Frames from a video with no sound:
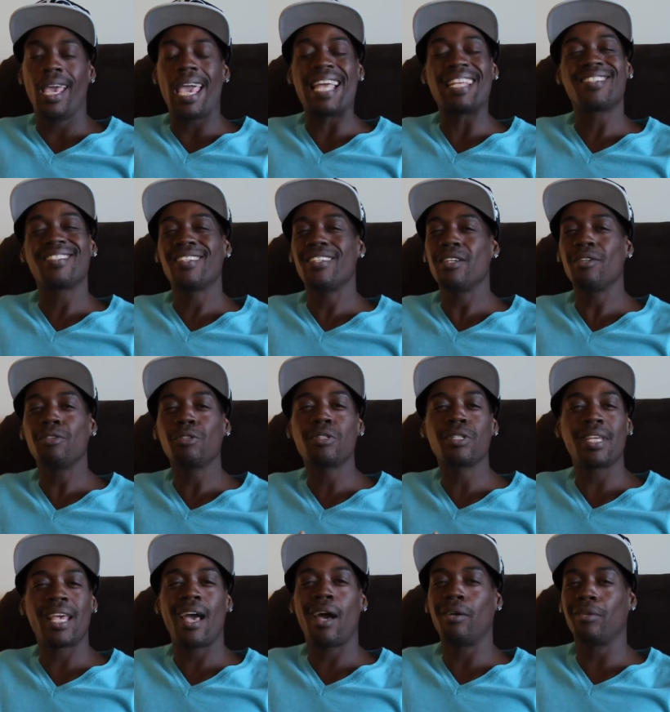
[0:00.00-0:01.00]
and still
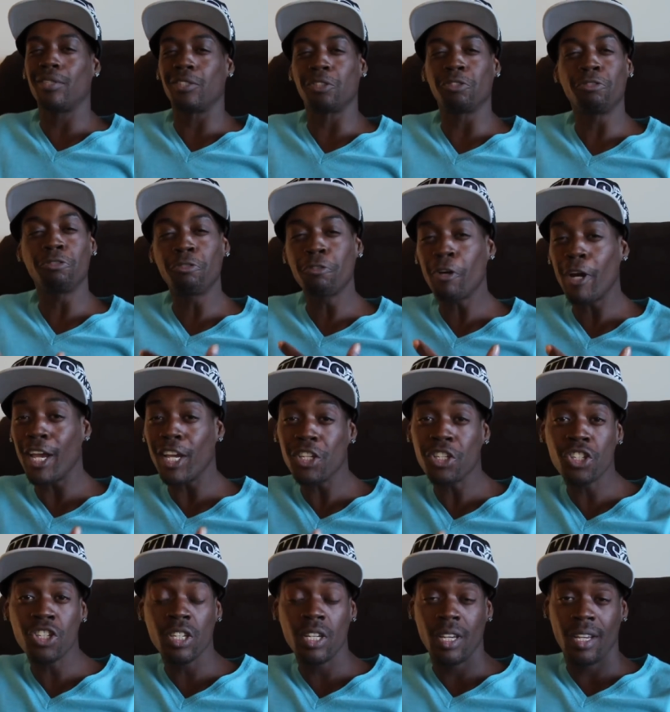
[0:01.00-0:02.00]
sound as
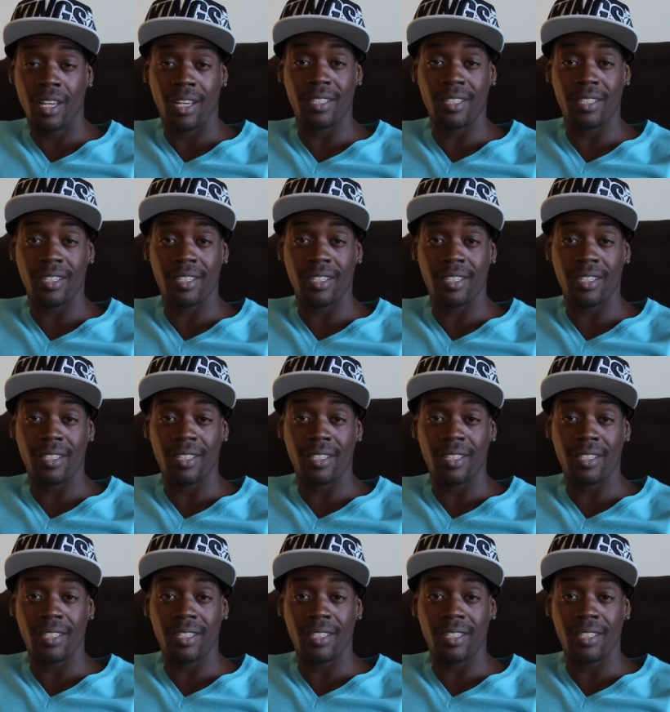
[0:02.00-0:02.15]
fresh